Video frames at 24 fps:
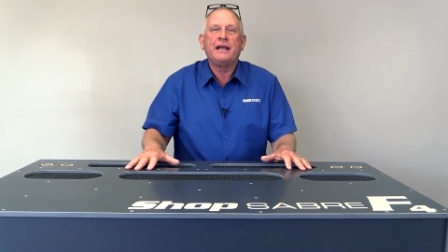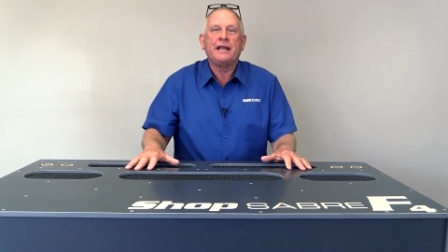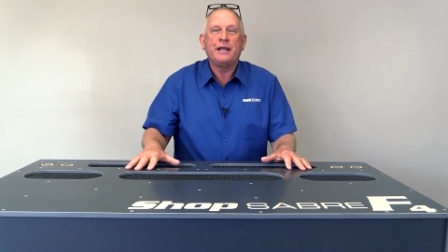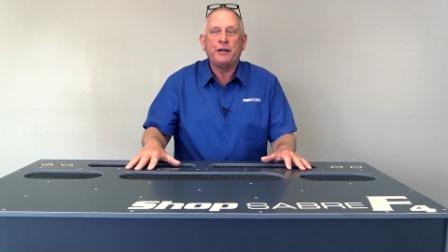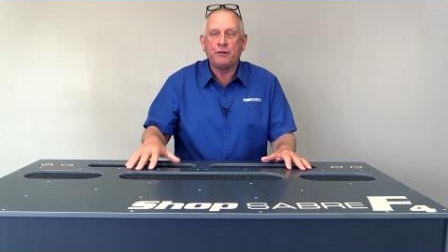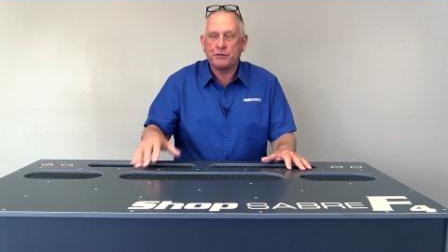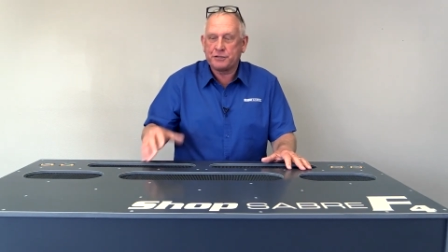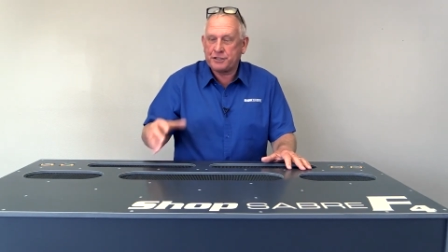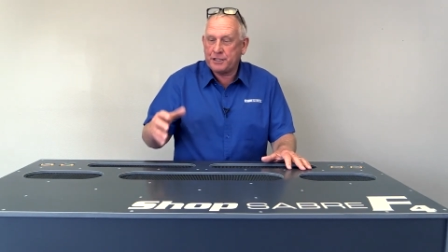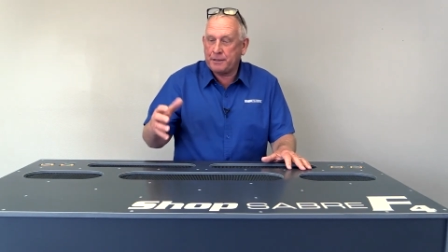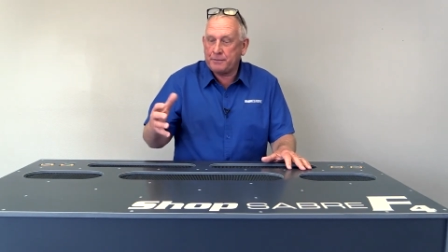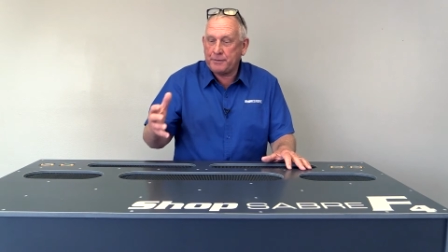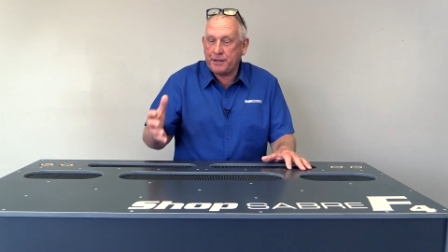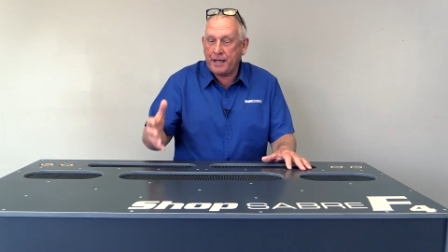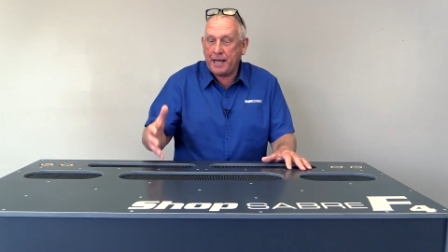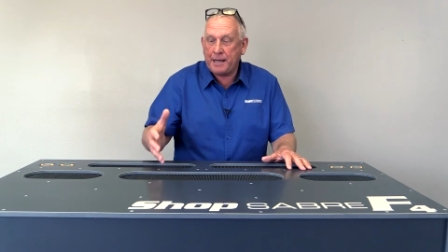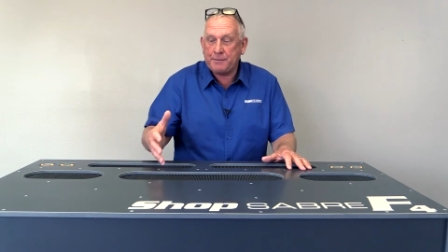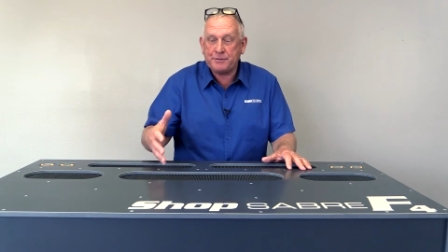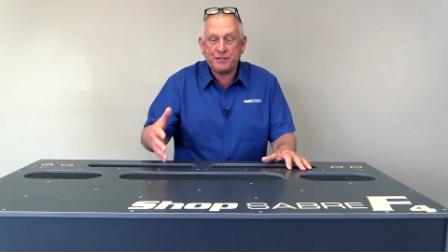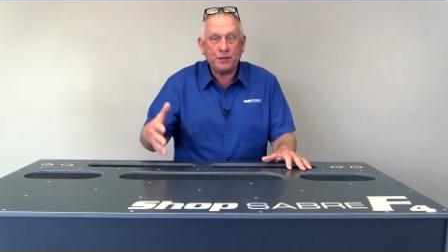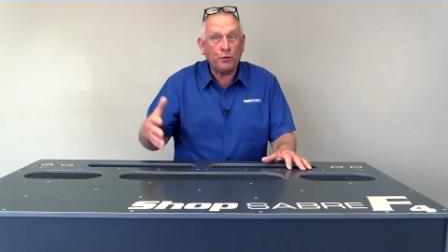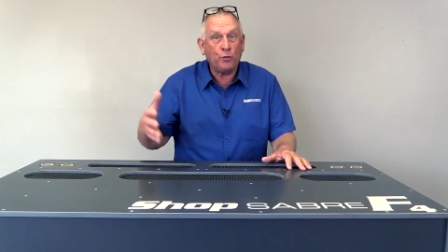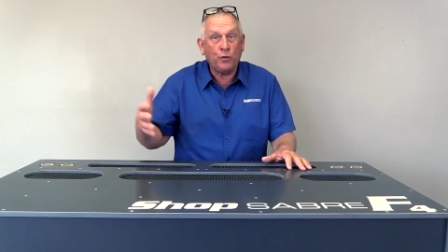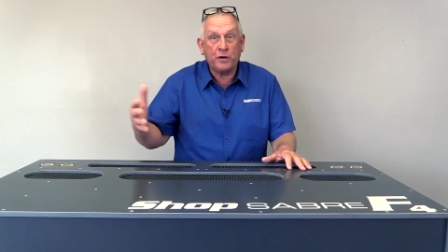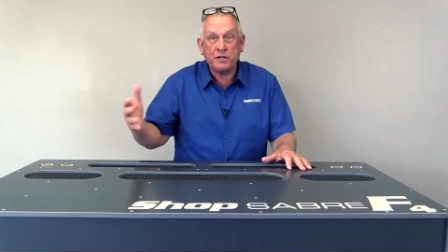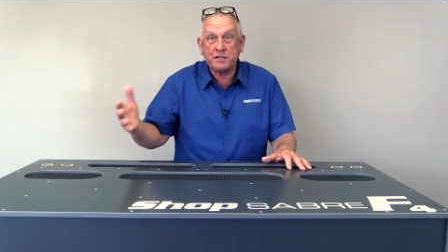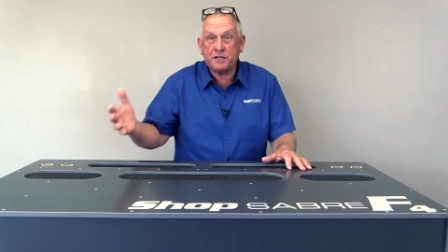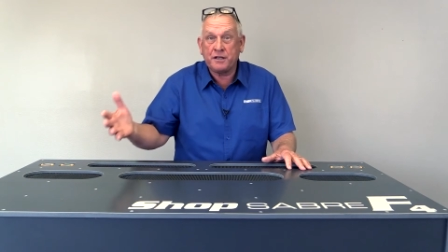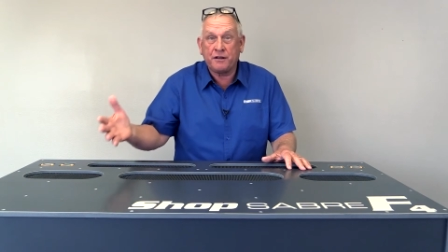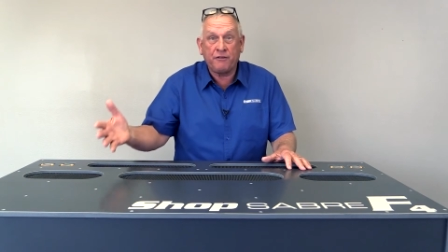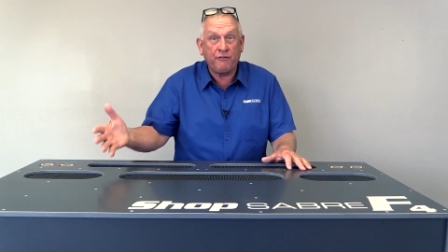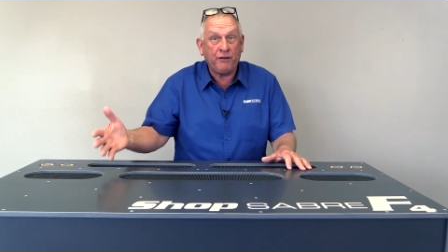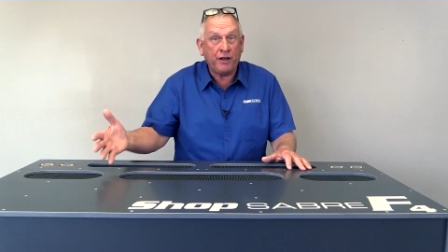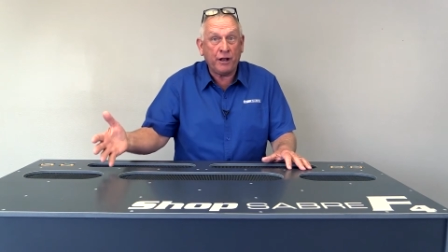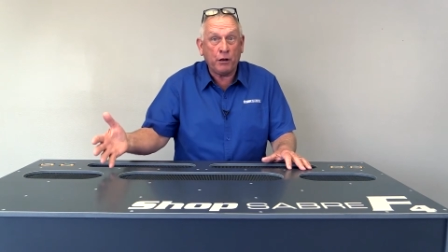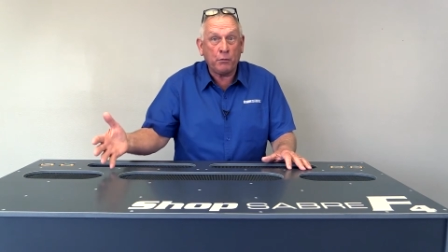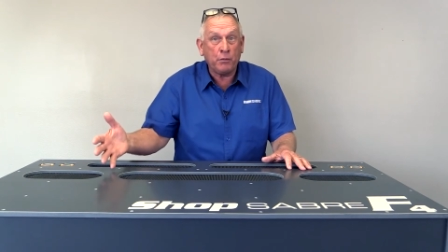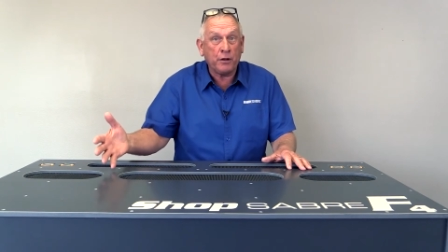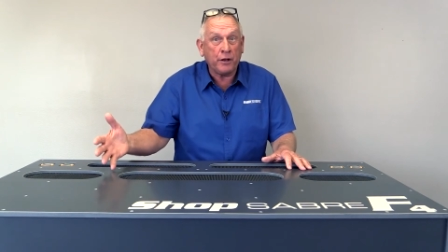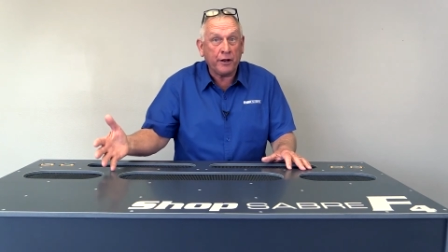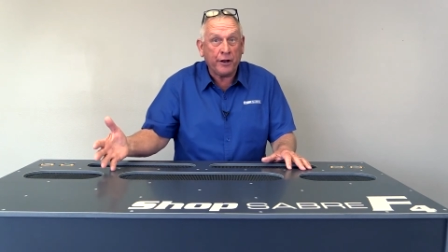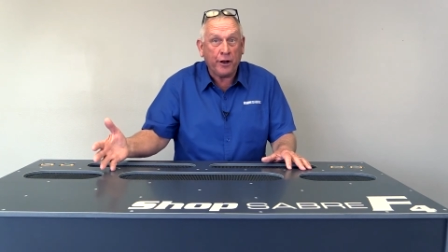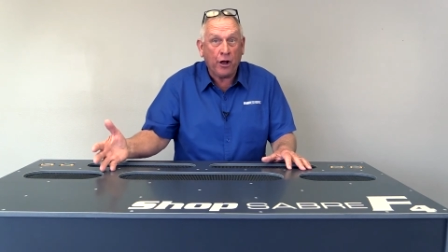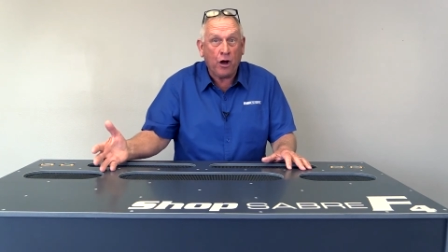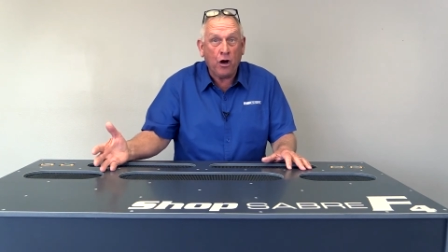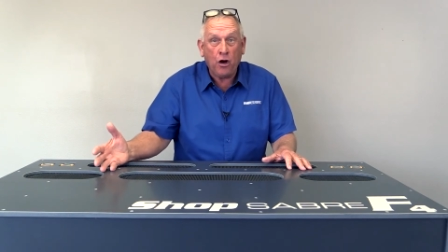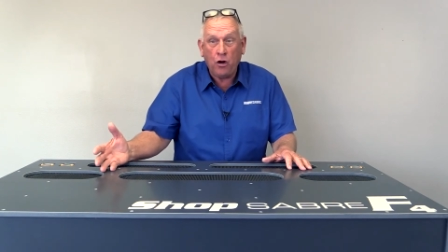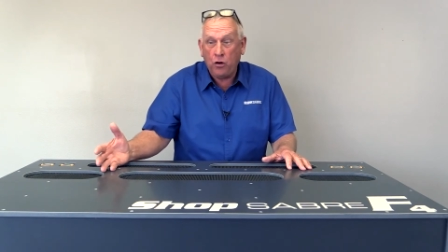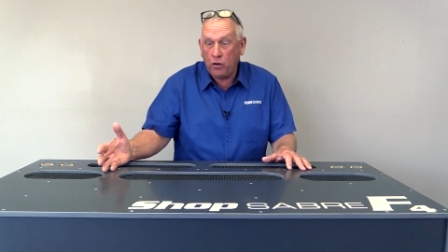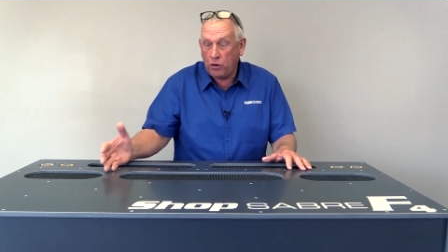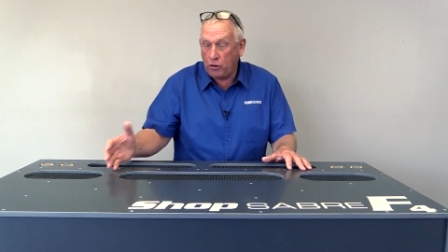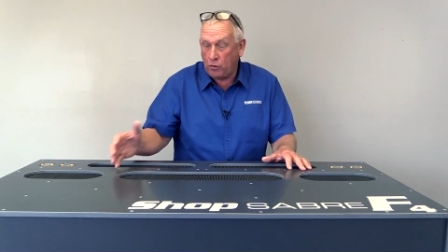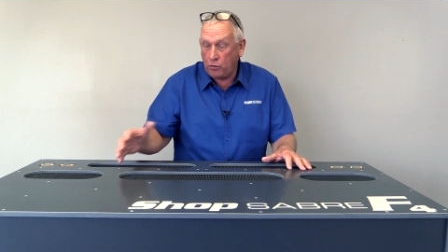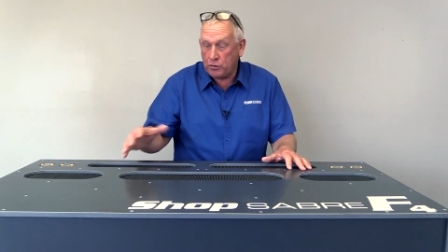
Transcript: You know, sometimes it wasn't available at all,